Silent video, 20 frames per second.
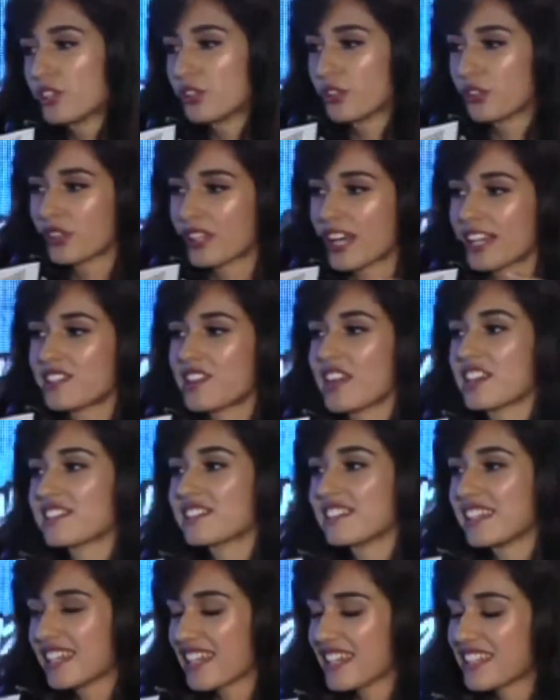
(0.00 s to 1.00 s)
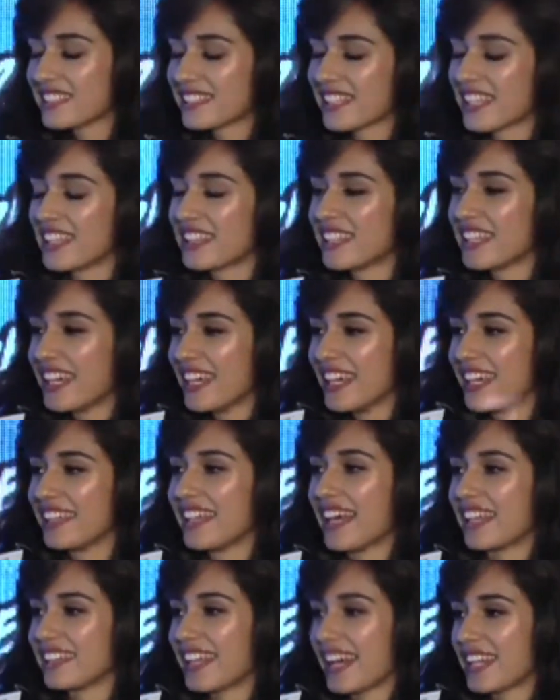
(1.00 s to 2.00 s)
you know, that rustiness and
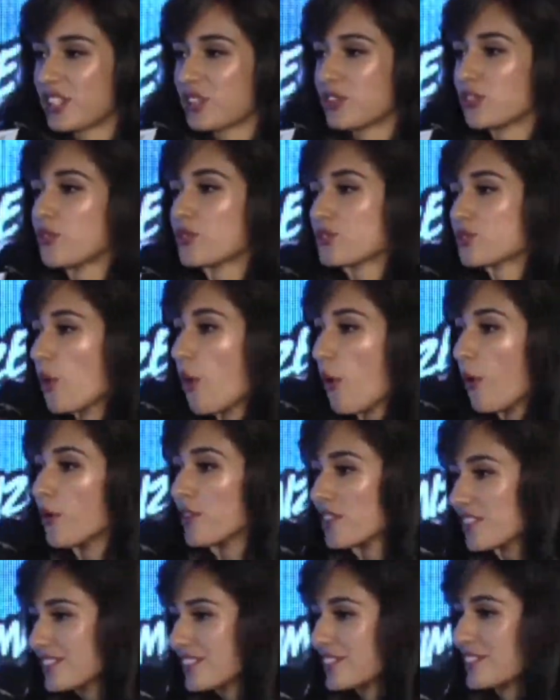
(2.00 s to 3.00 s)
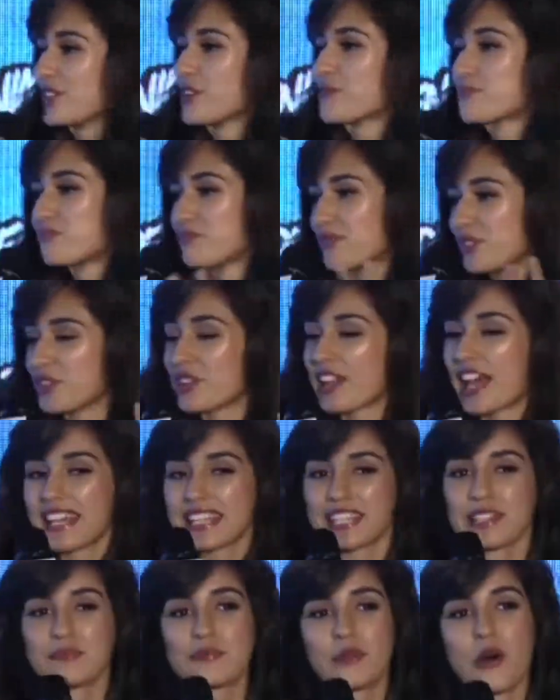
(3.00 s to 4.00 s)
that, that those holes, you, you like
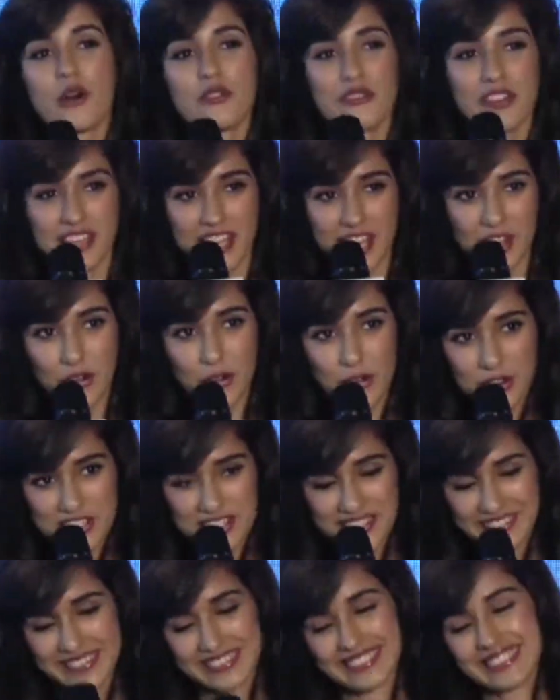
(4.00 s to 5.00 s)
them more when they're older.